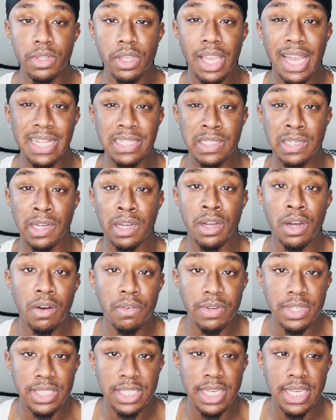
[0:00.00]
I took a
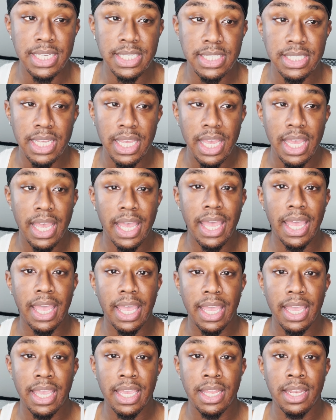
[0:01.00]
COVID test.
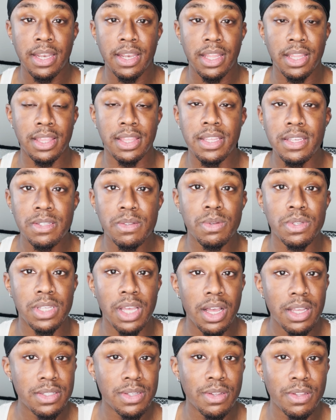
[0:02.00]
And this was
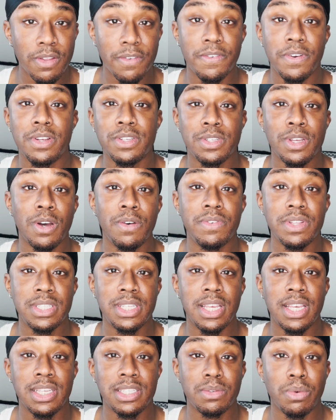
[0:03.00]
also the first COVID
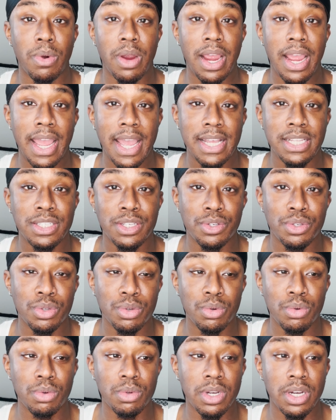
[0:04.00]
test where I had to
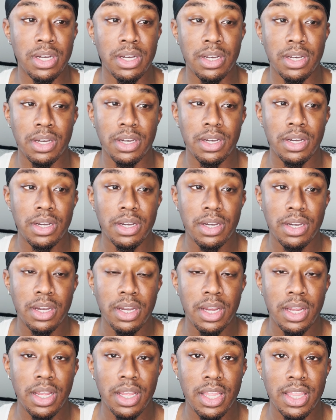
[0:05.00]
do
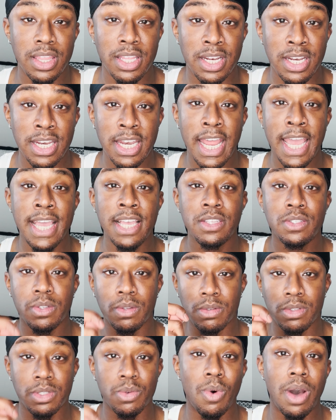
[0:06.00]
the
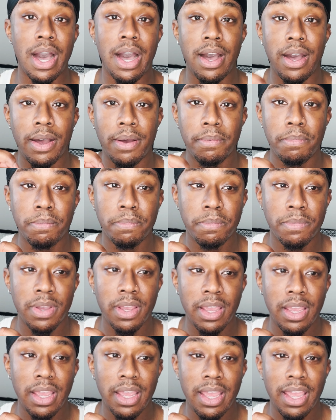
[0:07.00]
nasal swab.
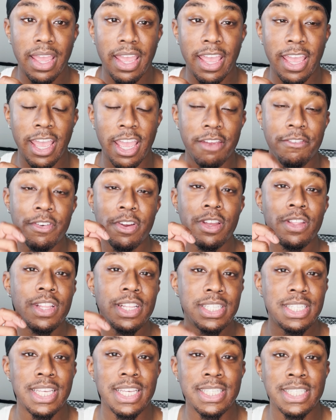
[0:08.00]
Every
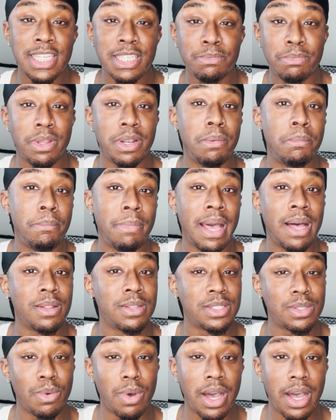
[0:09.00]
other test has been a
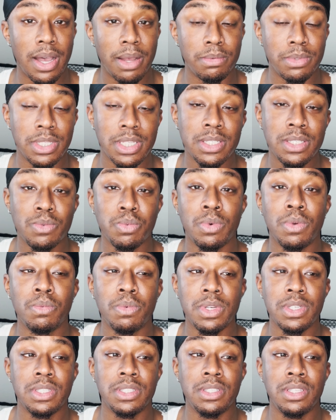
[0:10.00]
mouth swab. This one
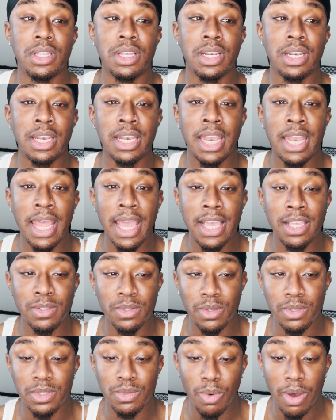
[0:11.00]
was the
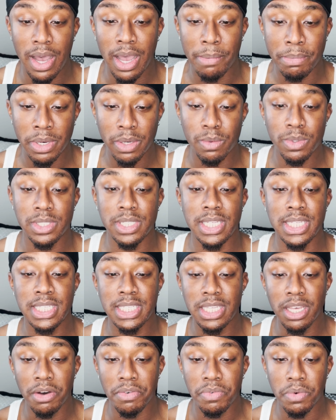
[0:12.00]
nasal swab, and it was the
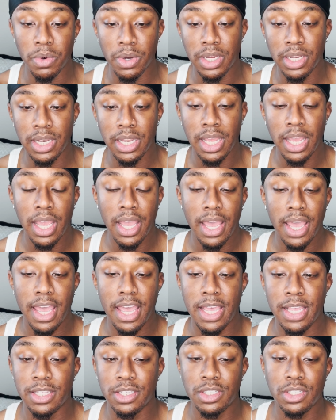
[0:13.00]
self one.
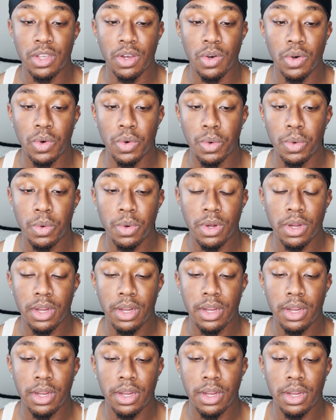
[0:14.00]
And so